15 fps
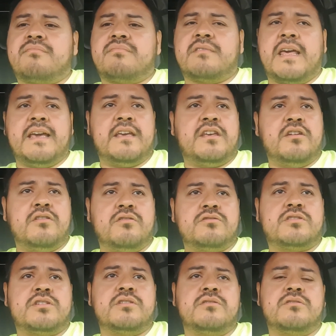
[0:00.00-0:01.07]
thank you
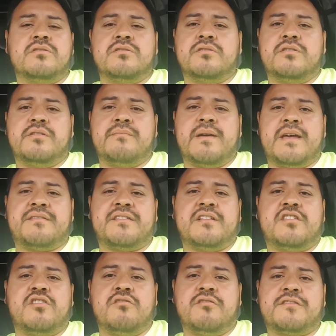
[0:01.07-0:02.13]
to the
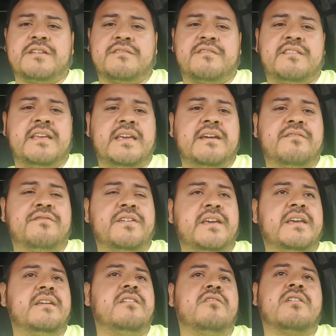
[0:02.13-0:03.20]
Massachusetts
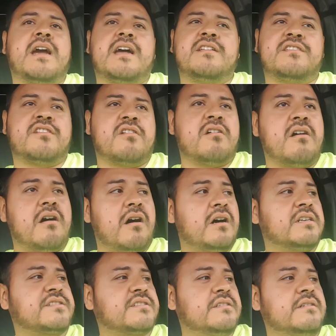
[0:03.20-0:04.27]
DMV. You guys are
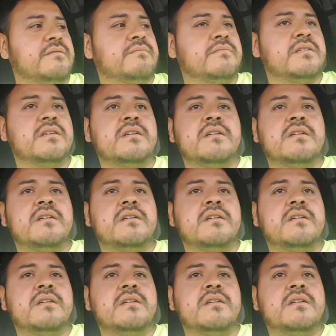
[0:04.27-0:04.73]
awesome.